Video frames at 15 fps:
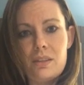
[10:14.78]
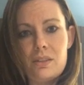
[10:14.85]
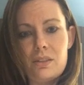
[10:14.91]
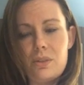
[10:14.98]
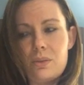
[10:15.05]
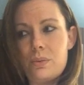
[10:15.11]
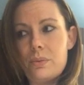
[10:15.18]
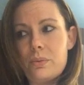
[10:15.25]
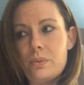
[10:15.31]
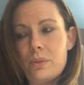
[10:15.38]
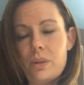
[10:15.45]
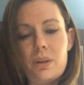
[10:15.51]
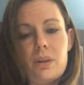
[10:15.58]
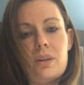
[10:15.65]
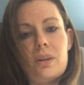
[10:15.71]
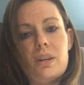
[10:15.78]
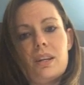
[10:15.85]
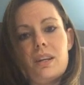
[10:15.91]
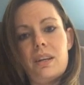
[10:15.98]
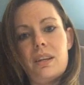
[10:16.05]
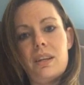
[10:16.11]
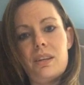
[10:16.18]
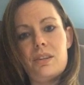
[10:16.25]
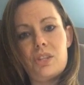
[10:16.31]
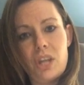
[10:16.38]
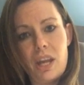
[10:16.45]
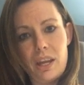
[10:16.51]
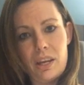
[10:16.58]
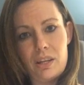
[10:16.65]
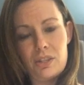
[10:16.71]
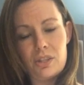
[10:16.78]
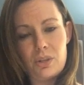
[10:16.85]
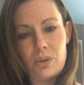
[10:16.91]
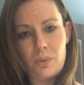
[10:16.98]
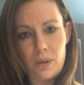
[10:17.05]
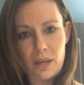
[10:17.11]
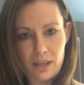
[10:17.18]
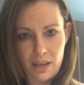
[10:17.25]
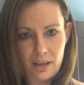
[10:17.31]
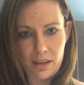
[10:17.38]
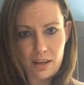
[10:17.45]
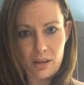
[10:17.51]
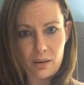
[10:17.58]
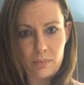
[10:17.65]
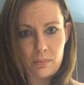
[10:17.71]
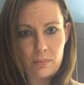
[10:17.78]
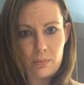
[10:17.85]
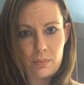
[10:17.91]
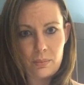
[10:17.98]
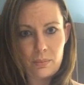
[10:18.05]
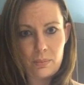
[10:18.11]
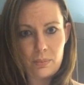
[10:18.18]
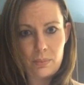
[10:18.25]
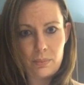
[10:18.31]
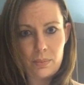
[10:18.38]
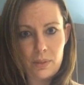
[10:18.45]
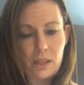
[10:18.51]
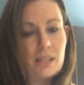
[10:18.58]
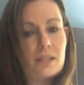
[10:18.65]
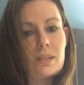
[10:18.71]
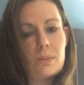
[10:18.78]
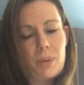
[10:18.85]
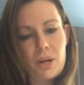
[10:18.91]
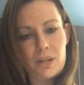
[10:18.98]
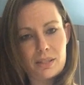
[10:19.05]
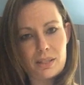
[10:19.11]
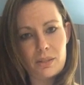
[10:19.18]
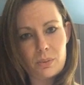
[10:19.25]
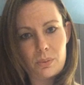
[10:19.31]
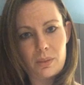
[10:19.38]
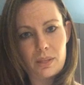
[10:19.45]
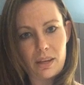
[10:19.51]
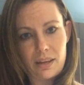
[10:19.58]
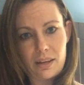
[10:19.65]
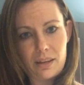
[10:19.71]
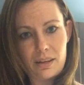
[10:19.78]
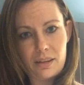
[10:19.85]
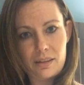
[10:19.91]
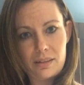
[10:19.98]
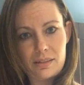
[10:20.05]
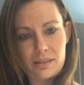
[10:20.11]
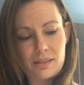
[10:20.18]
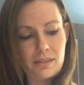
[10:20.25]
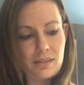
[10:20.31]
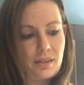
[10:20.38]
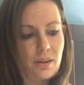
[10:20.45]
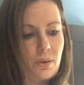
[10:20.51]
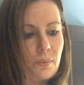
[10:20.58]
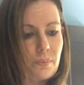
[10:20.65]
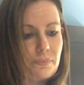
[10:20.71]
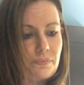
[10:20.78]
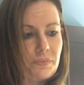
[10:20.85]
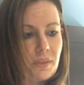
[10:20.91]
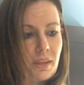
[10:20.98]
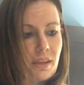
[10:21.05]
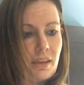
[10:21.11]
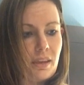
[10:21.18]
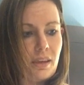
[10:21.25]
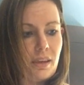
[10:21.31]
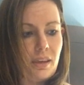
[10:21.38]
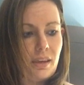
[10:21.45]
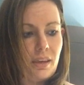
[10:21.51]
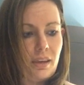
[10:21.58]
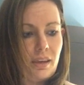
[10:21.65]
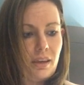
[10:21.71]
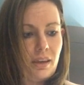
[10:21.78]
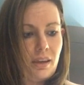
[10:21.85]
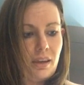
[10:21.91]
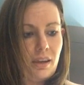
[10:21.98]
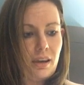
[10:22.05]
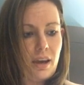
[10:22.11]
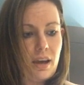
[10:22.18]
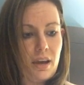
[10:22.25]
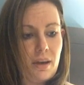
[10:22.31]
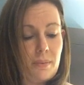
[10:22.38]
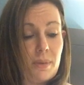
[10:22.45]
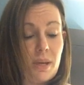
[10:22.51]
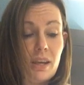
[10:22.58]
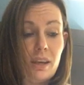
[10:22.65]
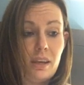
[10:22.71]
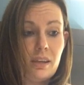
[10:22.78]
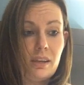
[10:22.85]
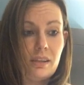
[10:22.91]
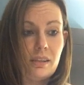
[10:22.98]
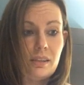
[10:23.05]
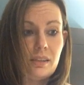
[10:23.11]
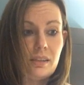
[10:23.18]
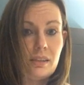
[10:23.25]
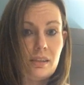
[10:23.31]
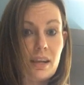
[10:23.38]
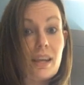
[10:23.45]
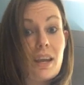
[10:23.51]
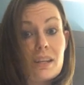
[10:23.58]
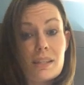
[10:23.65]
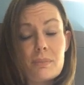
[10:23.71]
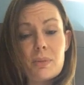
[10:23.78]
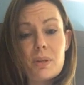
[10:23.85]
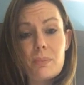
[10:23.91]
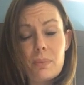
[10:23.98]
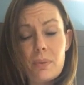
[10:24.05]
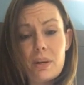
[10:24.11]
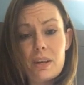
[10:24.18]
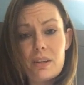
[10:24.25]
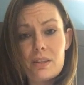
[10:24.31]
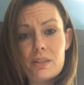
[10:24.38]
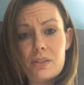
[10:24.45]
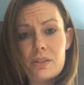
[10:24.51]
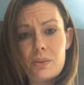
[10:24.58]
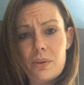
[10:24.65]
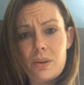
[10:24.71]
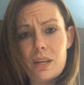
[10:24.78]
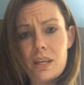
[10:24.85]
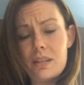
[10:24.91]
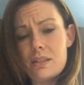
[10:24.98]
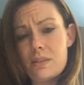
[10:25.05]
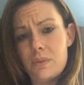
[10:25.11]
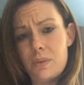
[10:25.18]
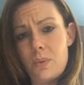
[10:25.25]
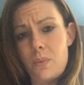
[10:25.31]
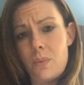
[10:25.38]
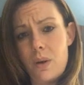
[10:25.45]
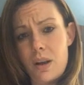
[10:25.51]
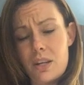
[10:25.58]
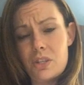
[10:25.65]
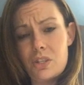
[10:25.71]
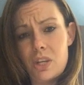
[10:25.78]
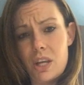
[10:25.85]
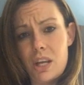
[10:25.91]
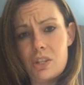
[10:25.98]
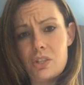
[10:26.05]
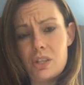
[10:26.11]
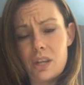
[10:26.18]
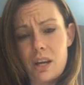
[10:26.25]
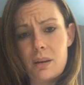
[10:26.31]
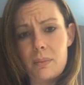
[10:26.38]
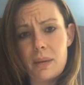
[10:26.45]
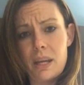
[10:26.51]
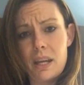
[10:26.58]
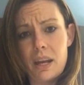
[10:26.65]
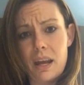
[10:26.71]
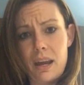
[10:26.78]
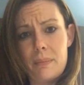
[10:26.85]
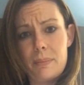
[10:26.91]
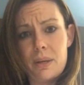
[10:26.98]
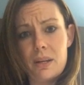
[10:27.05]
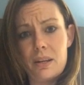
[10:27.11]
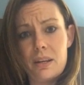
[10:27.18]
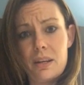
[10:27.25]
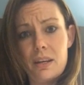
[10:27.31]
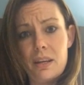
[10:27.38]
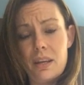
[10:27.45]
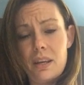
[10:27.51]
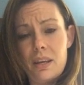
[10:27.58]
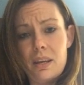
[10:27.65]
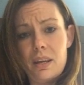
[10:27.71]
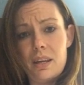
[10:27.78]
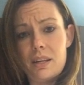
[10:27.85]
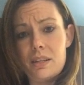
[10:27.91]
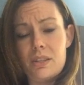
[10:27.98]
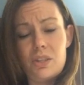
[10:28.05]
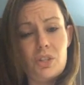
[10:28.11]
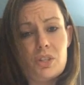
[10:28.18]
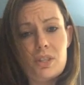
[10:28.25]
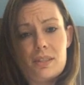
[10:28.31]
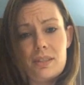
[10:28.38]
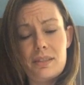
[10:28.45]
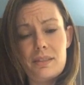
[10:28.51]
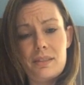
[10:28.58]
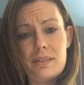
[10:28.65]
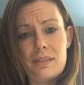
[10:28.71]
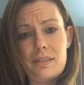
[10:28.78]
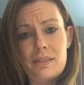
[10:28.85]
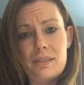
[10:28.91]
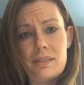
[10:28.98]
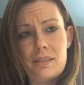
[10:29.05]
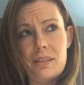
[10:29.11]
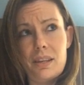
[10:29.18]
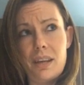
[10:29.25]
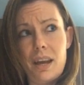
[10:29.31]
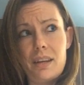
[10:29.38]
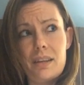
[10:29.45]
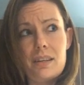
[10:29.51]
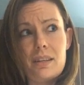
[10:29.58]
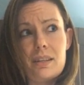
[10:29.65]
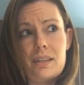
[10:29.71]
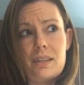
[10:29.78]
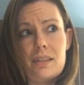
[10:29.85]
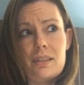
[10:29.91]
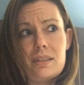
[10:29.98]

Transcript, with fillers: to learn and, and change who I am, at least the parts I don't like. So, um, I guess my point of the story is if you want change, you got to make it happen. And you just, you got to